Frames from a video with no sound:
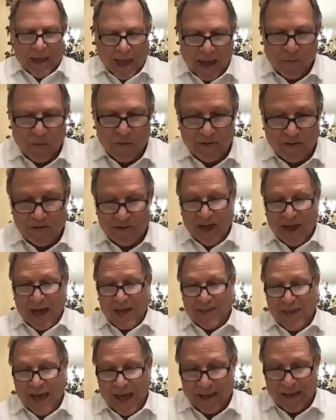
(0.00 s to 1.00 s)
And we
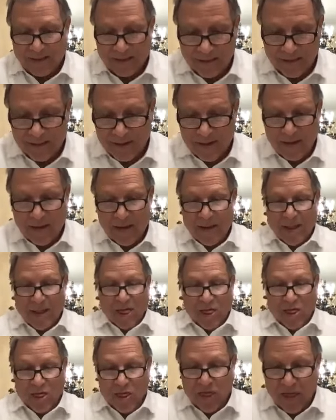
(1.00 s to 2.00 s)
said that
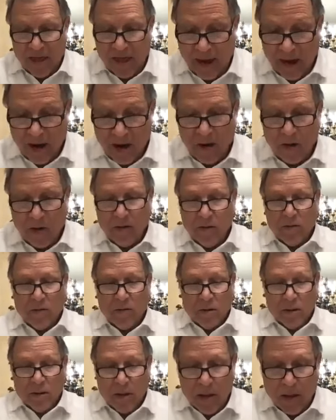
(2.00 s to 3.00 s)
there,
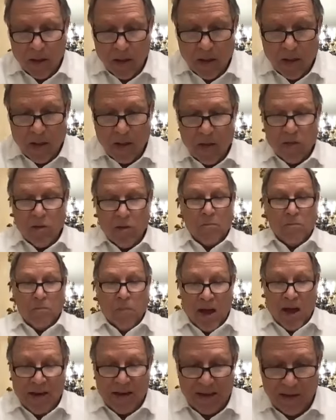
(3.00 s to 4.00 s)
the
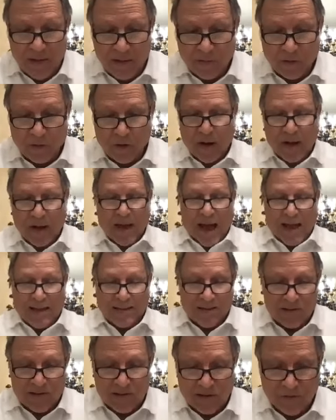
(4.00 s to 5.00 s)
money for a
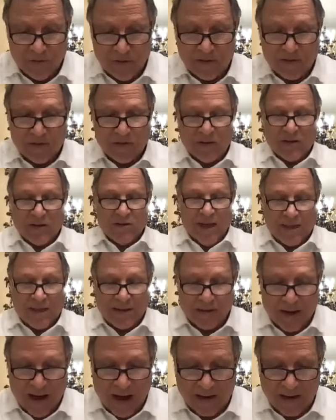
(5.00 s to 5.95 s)
chatas, if his neder